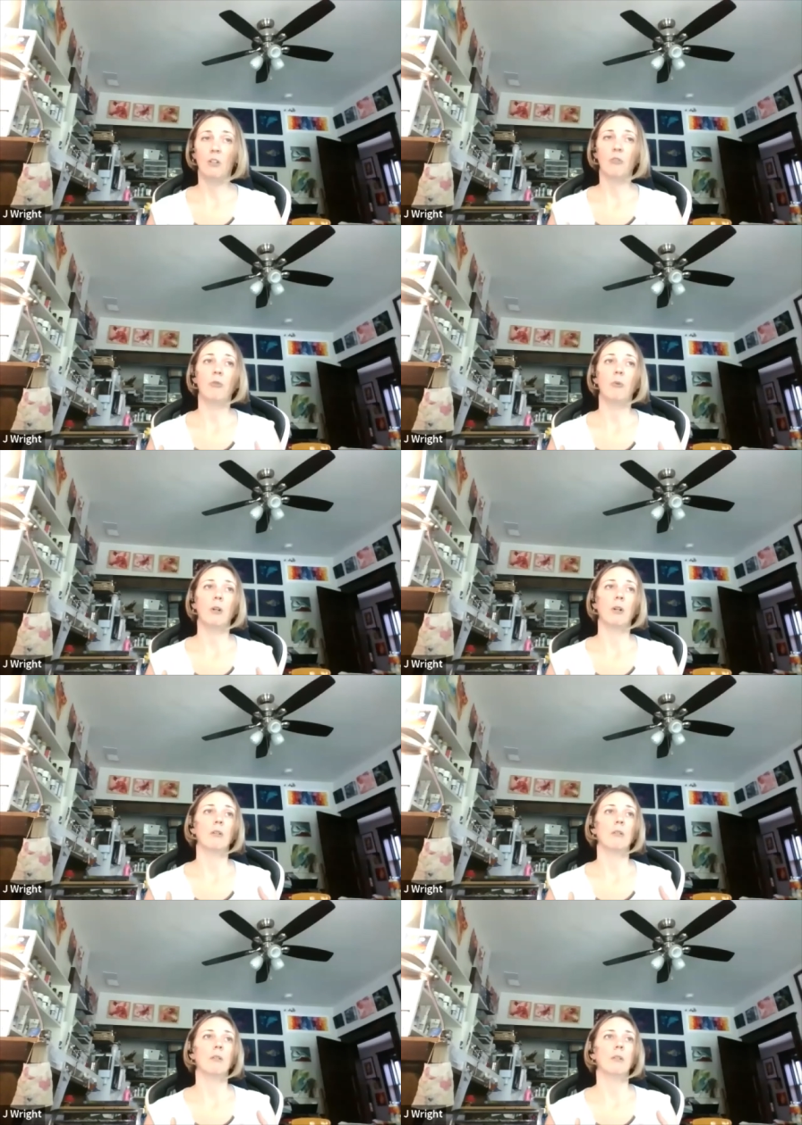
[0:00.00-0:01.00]
for
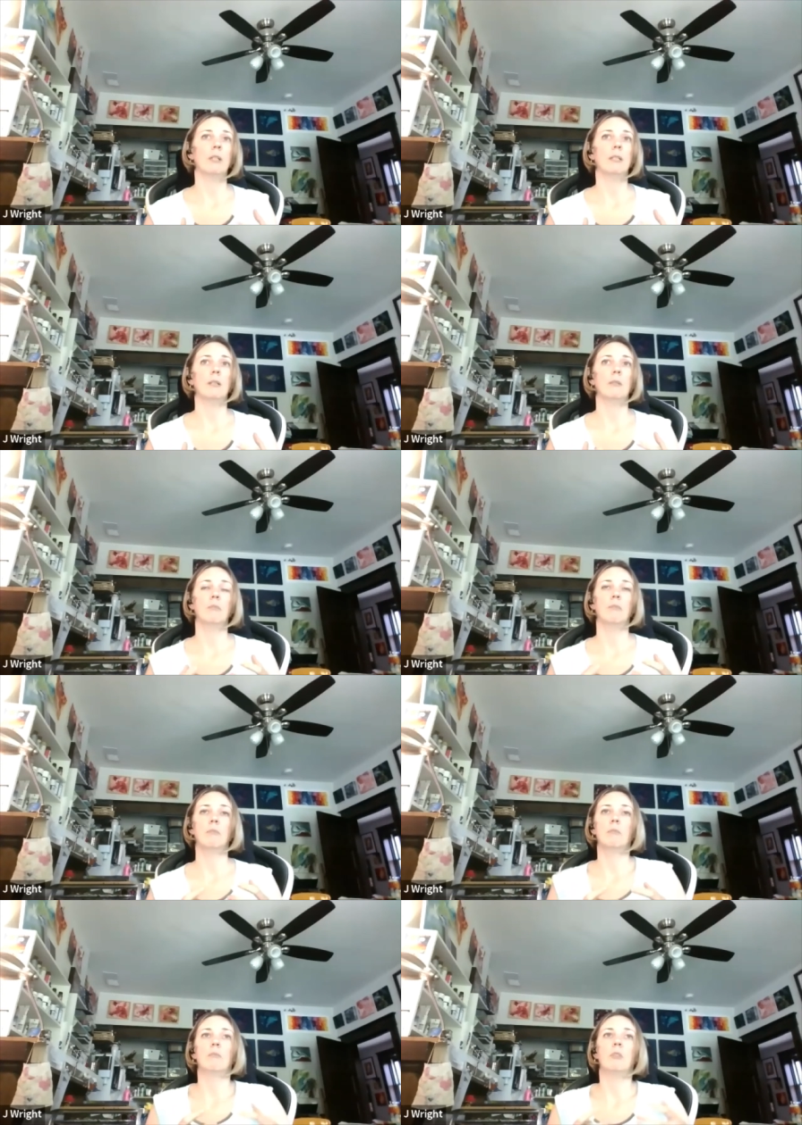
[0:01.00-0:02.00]
um,
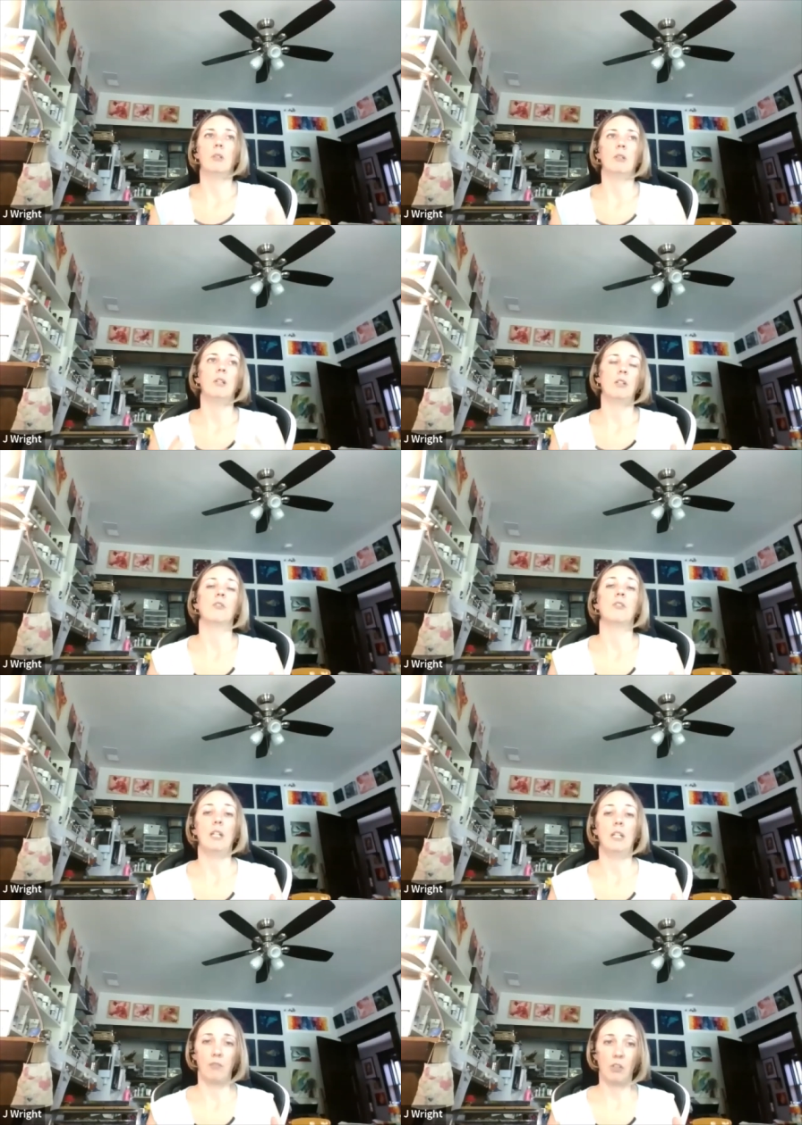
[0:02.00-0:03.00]
the, the
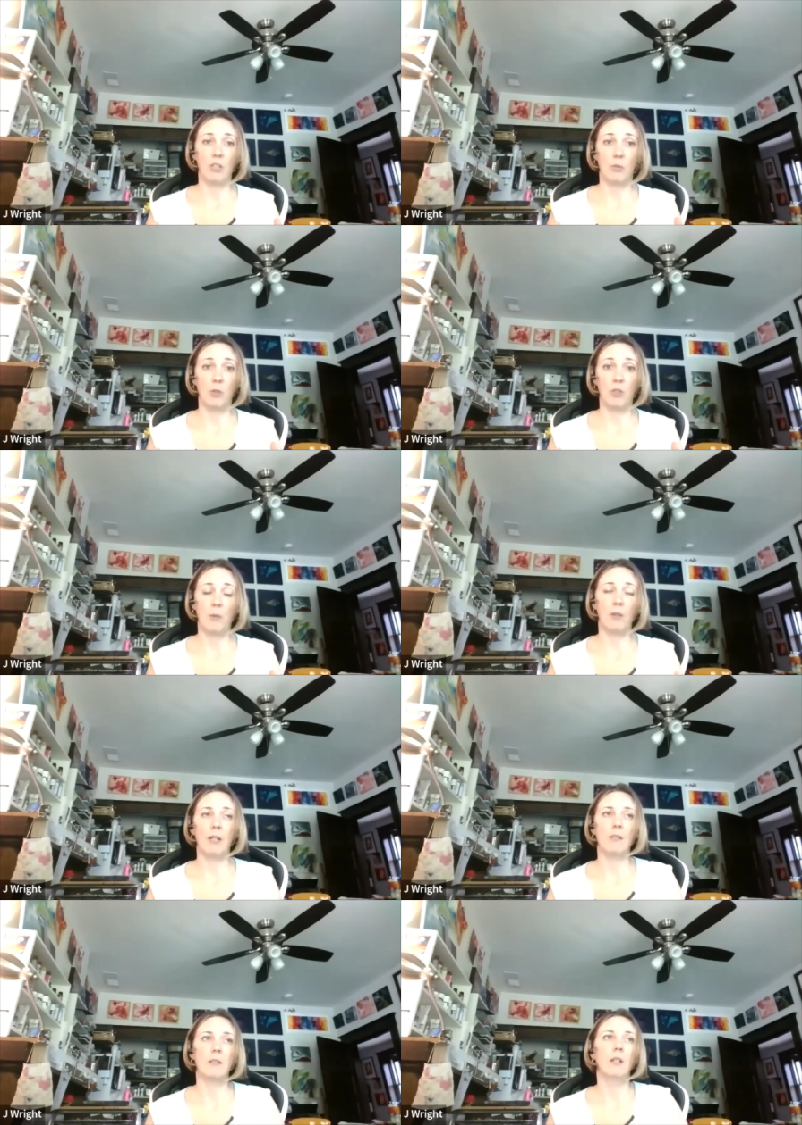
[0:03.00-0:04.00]
understanding of customer
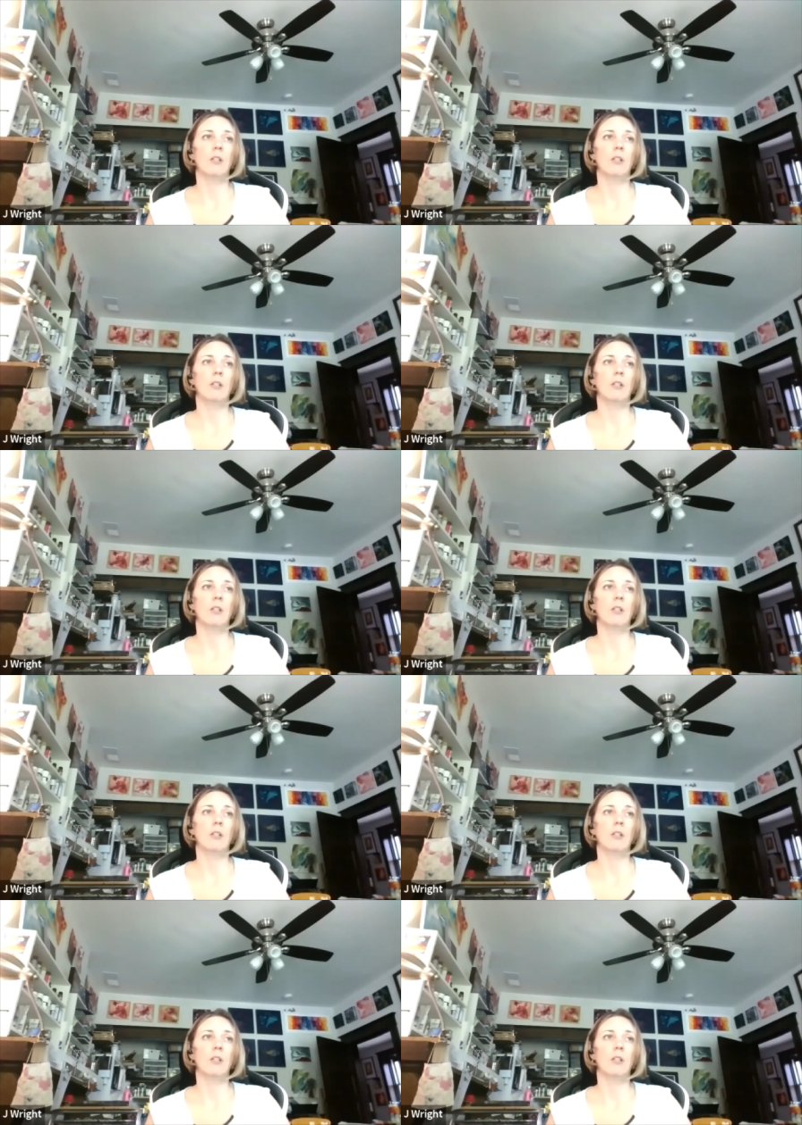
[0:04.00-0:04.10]
experience.